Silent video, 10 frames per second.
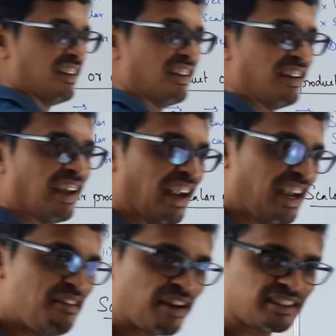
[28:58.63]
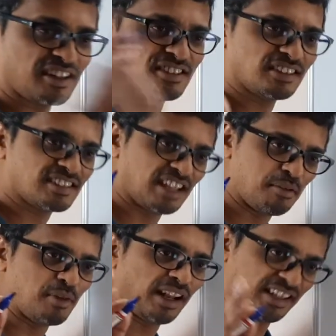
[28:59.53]
Any vectors on the same
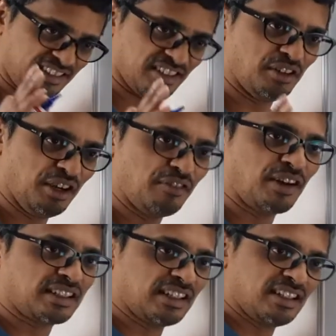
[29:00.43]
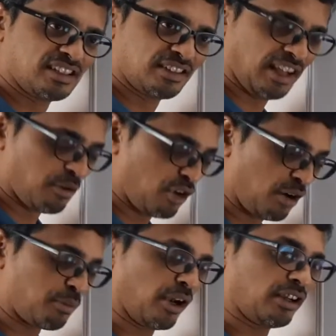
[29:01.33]
direction, unit vectors, take a dot
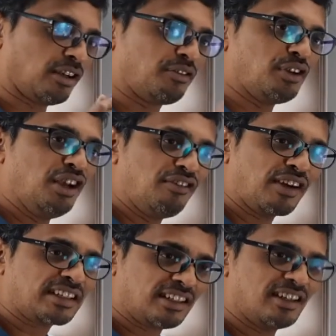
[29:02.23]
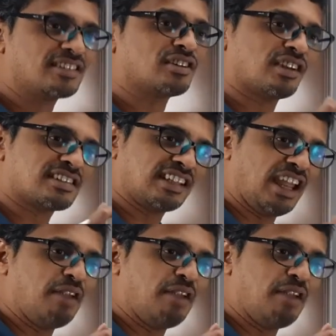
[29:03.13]
product of unit vectors on the same